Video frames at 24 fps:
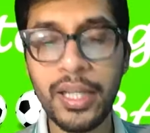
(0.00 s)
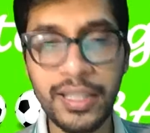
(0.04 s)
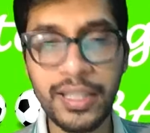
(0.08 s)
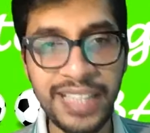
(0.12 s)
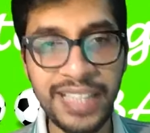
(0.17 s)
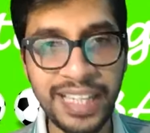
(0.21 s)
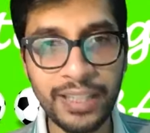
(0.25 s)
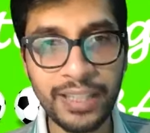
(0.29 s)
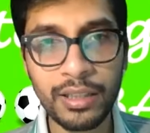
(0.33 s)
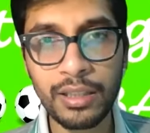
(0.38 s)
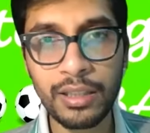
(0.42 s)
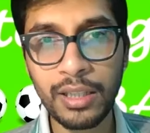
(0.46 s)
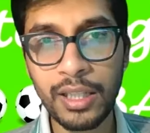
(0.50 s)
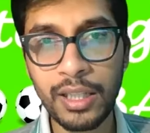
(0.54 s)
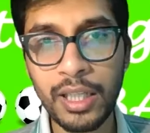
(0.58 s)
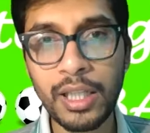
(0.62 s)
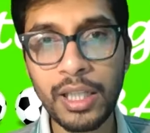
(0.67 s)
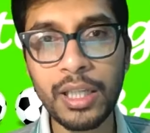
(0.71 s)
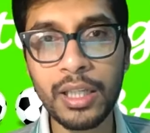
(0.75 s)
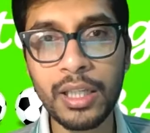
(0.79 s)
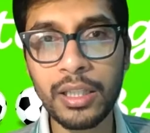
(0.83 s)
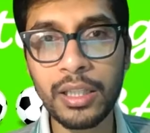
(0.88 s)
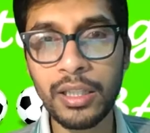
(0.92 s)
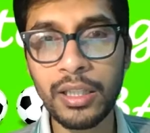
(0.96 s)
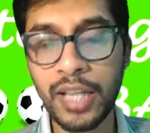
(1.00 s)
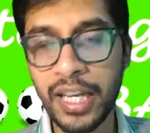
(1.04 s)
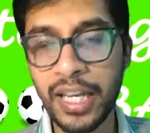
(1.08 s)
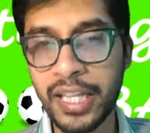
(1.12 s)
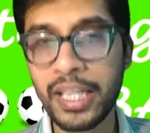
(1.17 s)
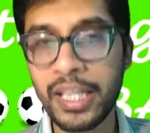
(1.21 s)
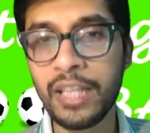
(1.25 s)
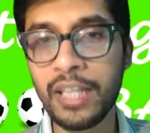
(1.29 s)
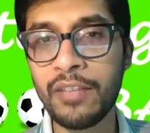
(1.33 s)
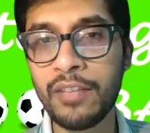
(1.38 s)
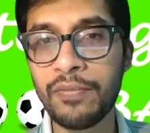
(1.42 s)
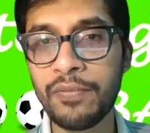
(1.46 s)
Tactically
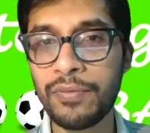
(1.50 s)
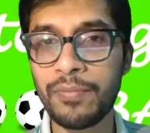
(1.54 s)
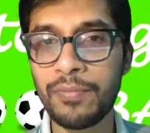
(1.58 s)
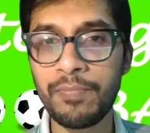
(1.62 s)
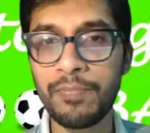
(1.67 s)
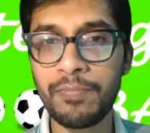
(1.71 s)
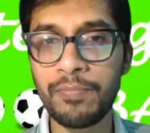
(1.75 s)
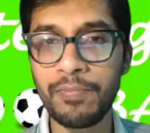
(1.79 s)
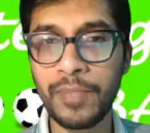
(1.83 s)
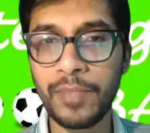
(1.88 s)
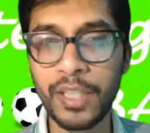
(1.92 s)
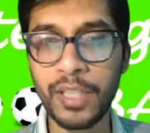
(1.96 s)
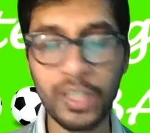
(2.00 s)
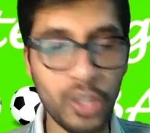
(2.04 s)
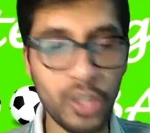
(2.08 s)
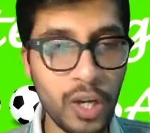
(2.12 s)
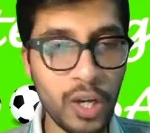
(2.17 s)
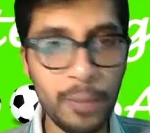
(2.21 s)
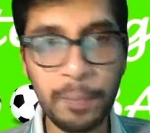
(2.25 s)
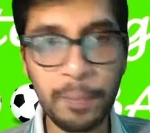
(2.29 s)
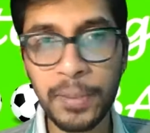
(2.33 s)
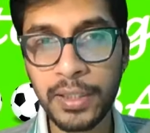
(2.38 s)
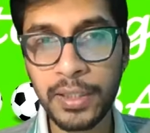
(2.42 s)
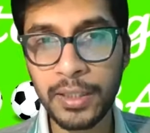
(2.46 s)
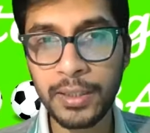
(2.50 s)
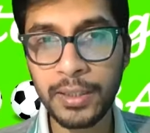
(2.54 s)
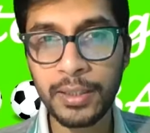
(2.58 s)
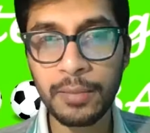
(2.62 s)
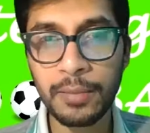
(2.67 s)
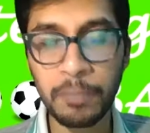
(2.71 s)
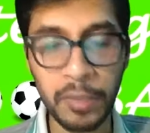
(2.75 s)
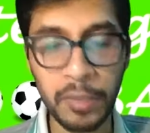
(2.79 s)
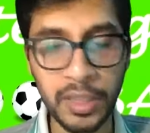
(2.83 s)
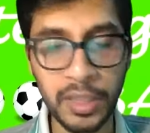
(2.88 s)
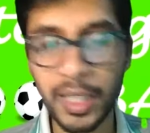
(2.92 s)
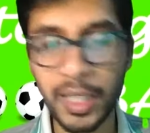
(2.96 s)
naive,
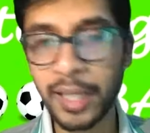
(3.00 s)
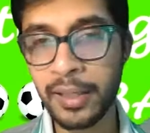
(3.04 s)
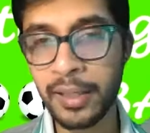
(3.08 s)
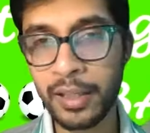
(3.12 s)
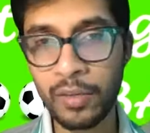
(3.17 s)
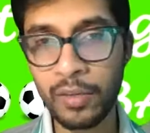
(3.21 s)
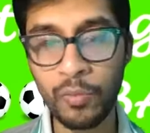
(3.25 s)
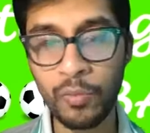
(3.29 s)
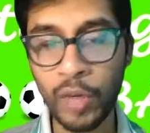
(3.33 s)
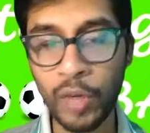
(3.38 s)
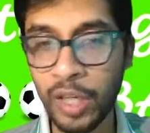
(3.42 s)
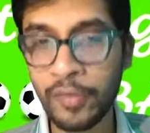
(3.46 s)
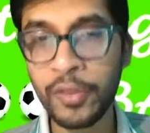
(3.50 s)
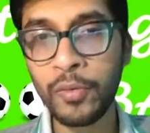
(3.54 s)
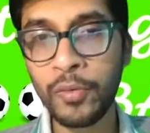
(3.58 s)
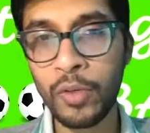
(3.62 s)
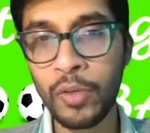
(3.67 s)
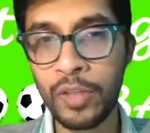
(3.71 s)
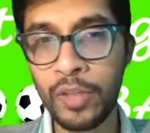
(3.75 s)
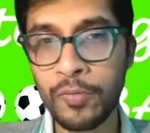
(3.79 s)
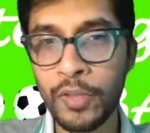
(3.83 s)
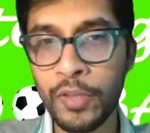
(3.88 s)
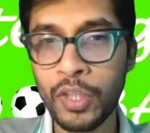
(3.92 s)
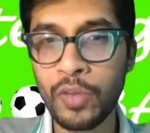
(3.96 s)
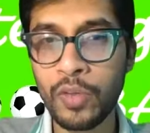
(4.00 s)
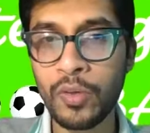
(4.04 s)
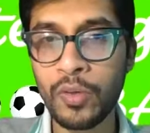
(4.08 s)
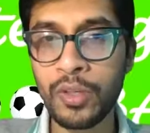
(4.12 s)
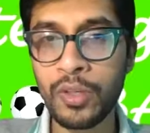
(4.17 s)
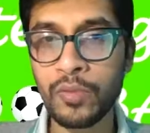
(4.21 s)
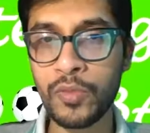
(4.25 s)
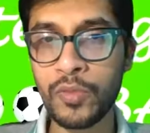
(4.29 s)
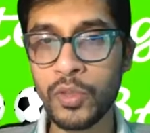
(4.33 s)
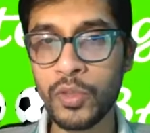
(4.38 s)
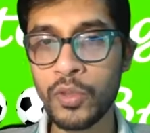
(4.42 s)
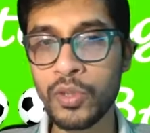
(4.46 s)
incompetent, pathetic, whatever you want
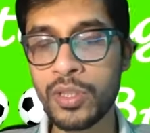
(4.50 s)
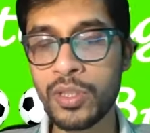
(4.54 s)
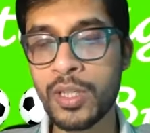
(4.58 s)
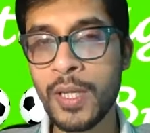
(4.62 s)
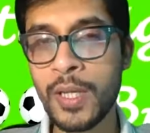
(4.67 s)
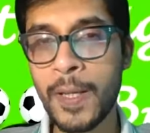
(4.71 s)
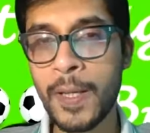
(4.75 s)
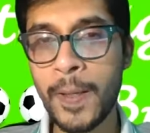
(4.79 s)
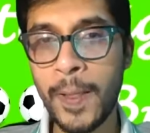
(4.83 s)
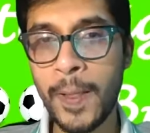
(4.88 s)
to use.